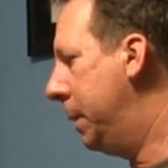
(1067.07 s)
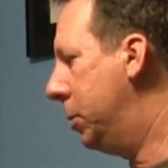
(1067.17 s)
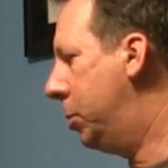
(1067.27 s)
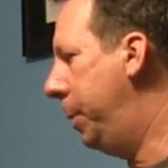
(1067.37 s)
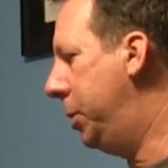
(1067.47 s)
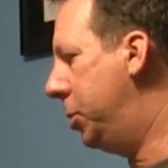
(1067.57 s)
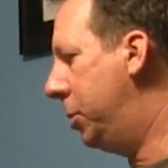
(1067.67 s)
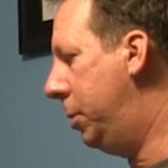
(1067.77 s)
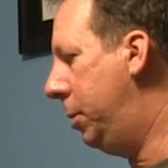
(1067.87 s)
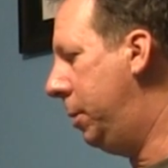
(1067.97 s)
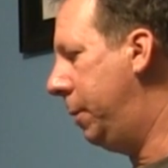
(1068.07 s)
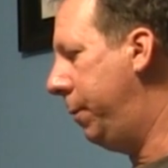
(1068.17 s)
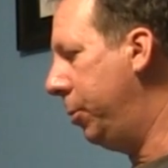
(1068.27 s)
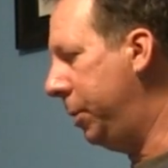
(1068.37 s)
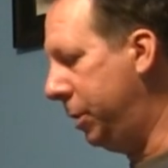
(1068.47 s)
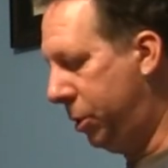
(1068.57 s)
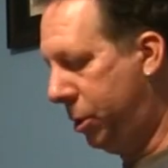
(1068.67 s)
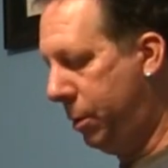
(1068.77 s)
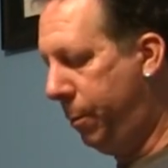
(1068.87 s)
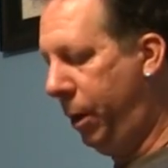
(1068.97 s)
switch the
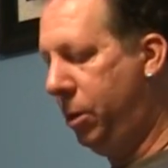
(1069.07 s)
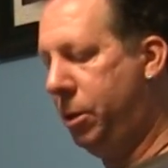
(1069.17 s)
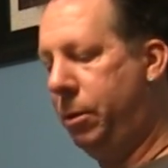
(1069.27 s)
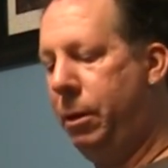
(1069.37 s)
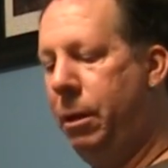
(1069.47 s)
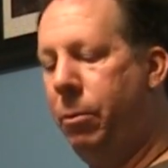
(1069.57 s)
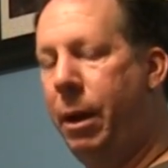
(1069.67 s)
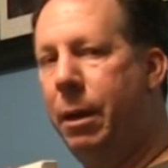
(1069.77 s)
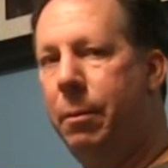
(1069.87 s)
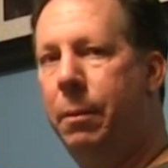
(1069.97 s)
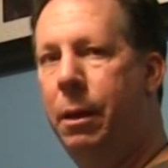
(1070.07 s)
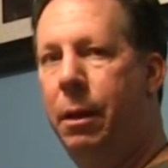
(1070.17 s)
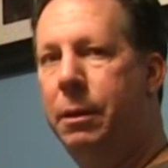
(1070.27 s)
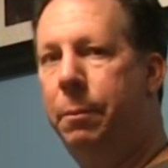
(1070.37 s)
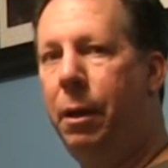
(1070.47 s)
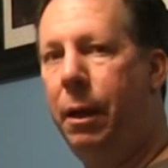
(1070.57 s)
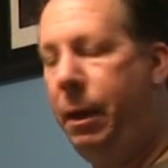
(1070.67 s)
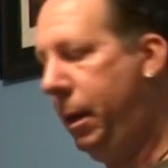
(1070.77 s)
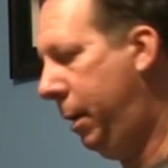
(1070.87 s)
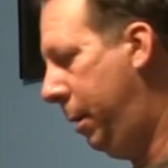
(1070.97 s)
voltage, but you still need a way to plug
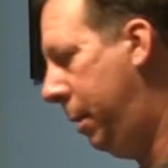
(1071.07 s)
it in.